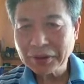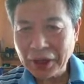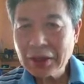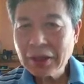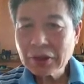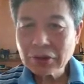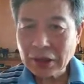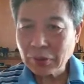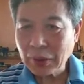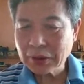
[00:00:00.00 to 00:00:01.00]
Okay, so
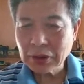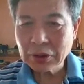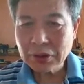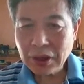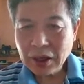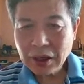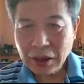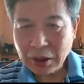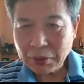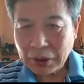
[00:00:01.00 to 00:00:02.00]
that's what he used.
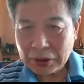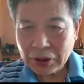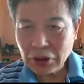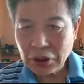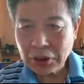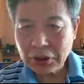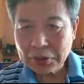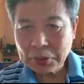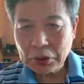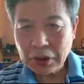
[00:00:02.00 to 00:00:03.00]
Bhante Ji in
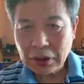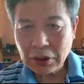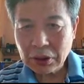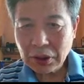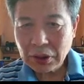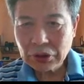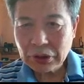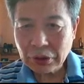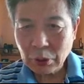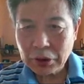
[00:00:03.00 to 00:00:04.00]
his book here
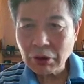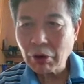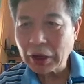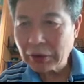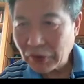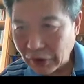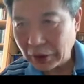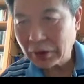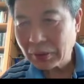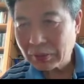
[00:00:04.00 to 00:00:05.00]
uses the word great faith.